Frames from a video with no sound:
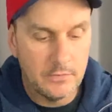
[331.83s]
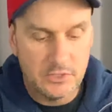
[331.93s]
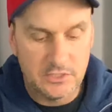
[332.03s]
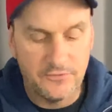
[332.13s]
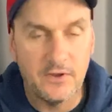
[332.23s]

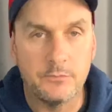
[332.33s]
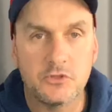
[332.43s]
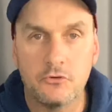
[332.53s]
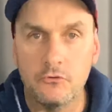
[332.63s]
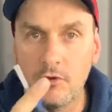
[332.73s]
Just Phillips
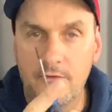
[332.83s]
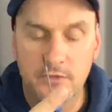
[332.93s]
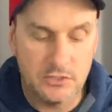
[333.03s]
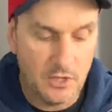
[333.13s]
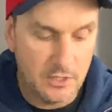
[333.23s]
screwdriver,
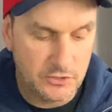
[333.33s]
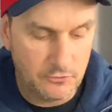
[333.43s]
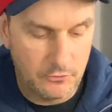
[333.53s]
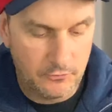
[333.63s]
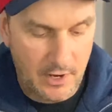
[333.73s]
star
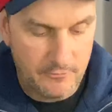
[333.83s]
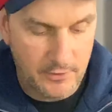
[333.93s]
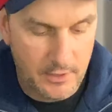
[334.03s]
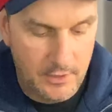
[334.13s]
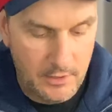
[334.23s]

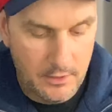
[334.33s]
screwdriver.